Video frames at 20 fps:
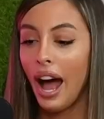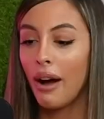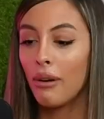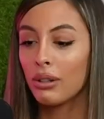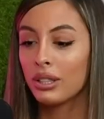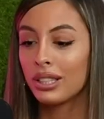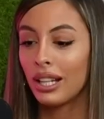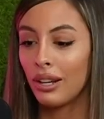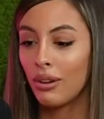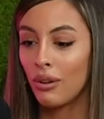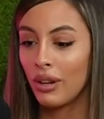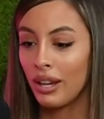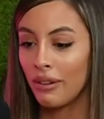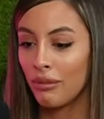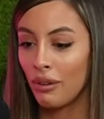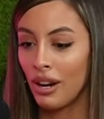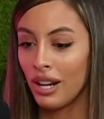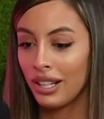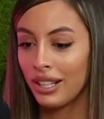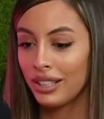I was like, okay,
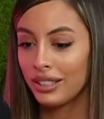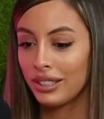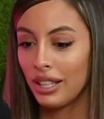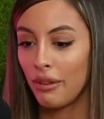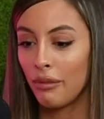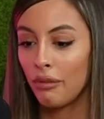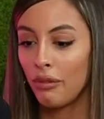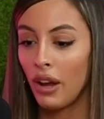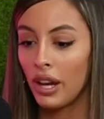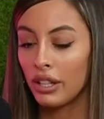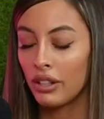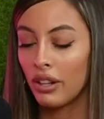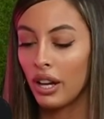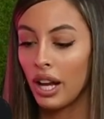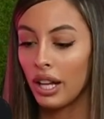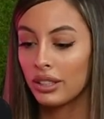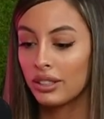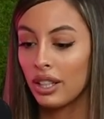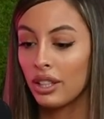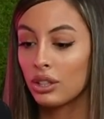Veronica said, find your
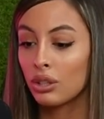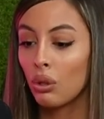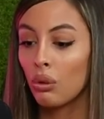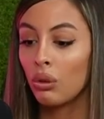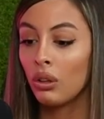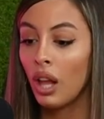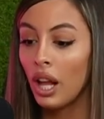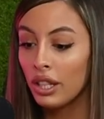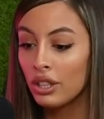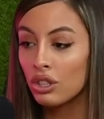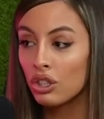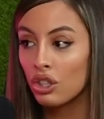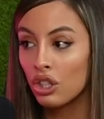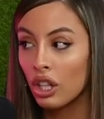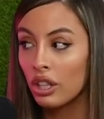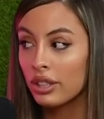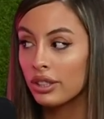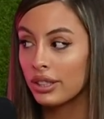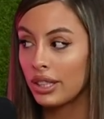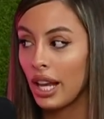exit. So let's
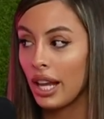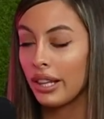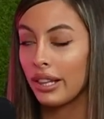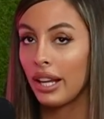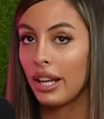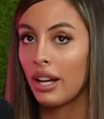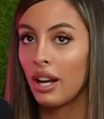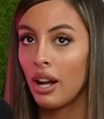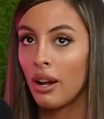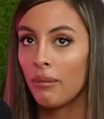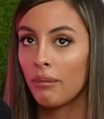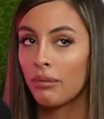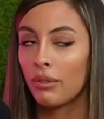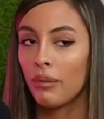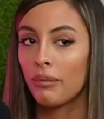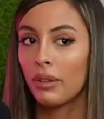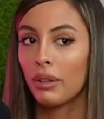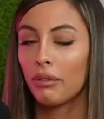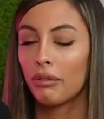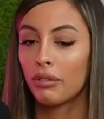just say they come
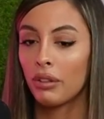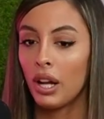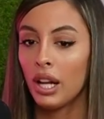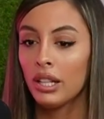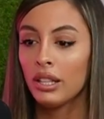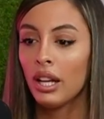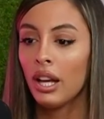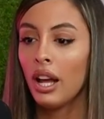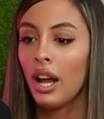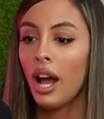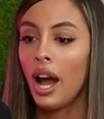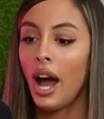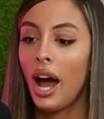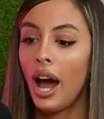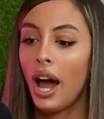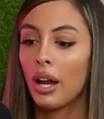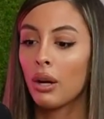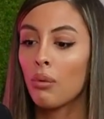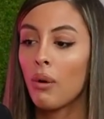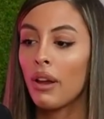from the front.
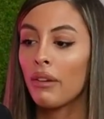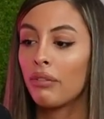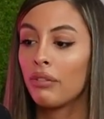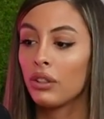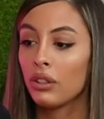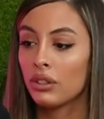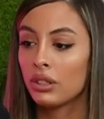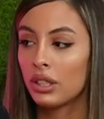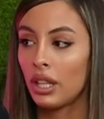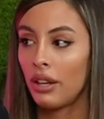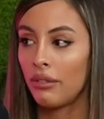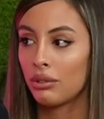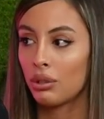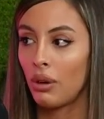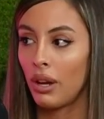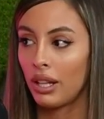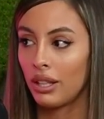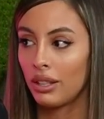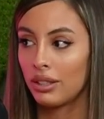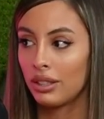How do I feel safe so
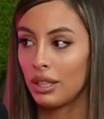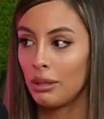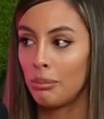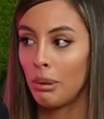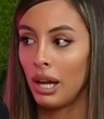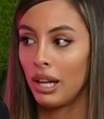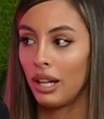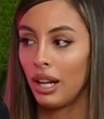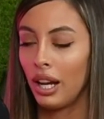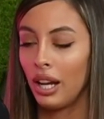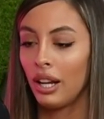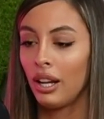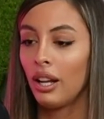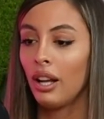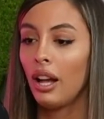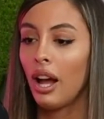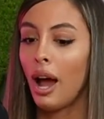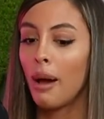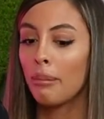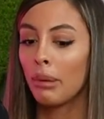I can sleep at night?
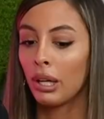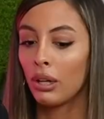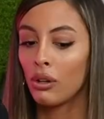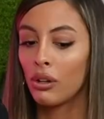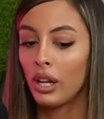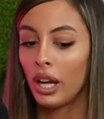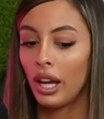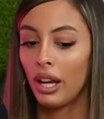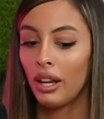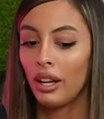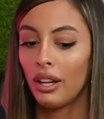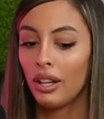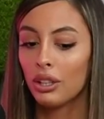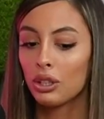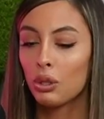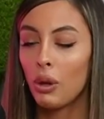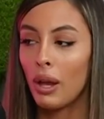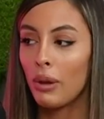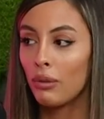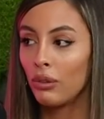I'm like, okay.
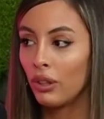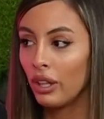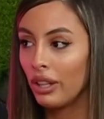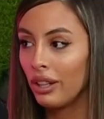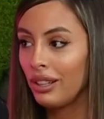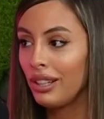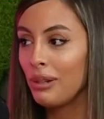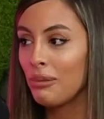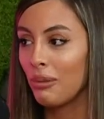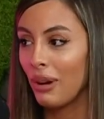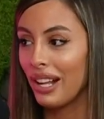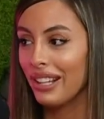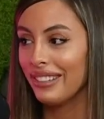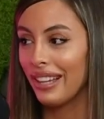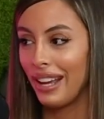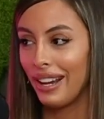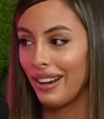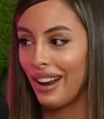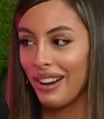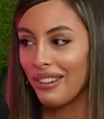So I literally went,
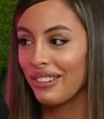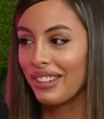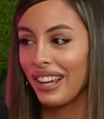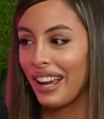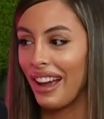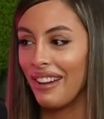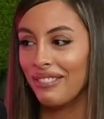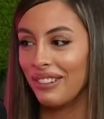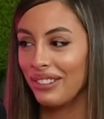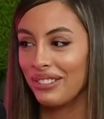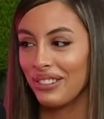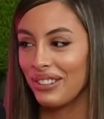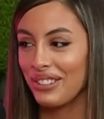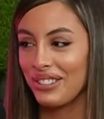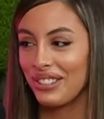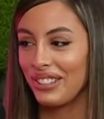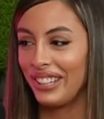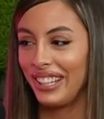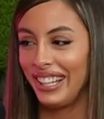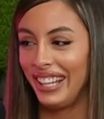I don't think I ever told
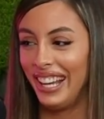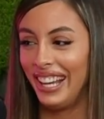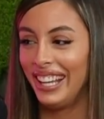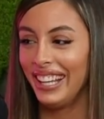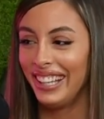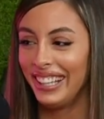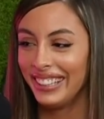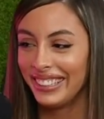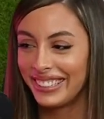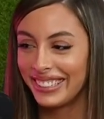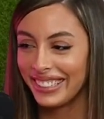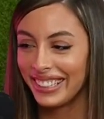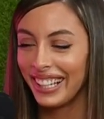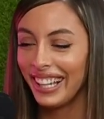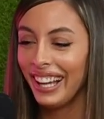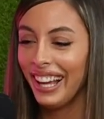you this.